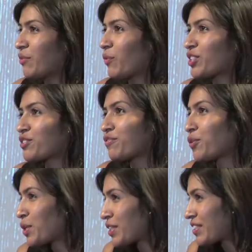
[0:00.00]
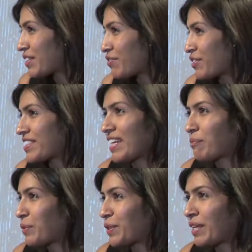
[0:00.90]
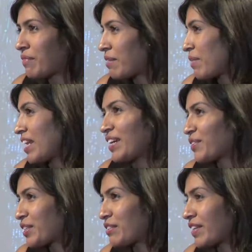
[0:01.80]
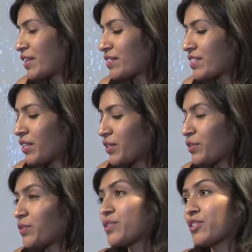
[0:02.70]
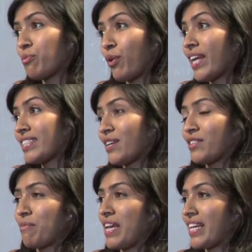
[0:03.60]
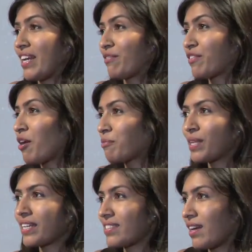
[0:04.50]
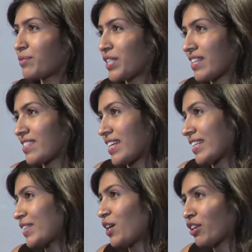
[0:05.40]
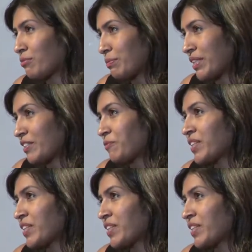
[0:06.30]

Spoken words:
which Ford, for example, and many other innovators used to break down the making of complex objects like an automobile